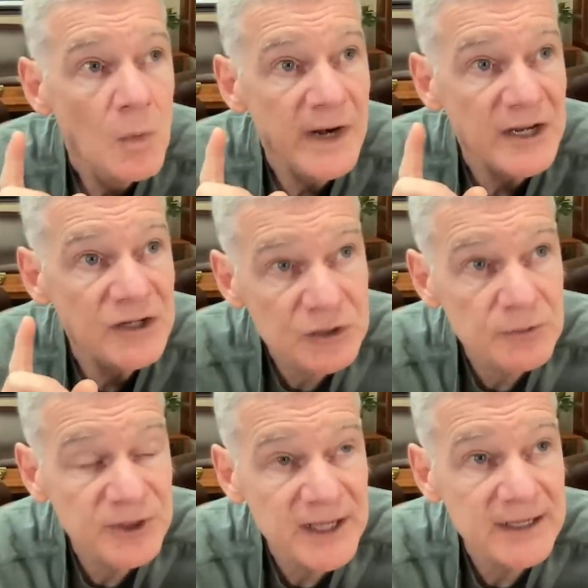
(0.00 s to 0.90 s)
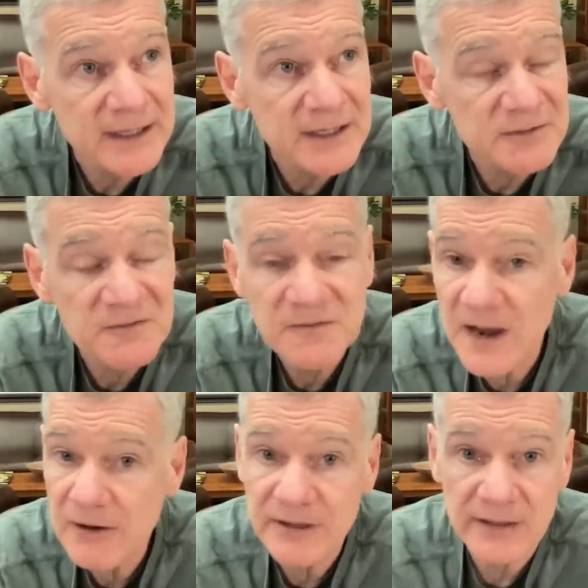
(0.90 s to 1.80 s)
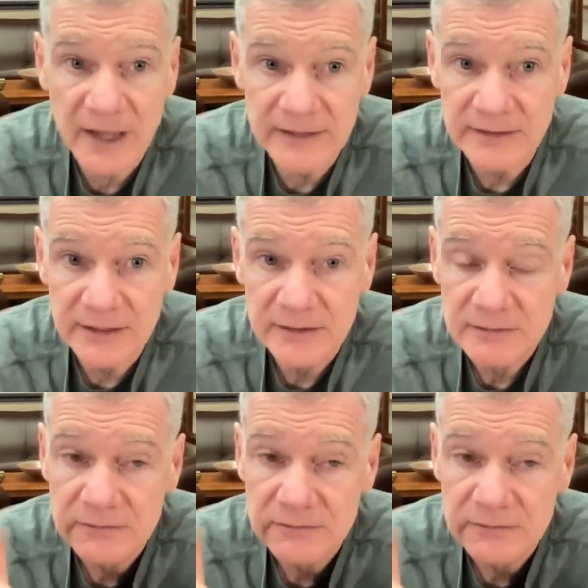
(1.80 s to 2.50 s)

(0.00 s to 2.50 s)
What I do think is very likely,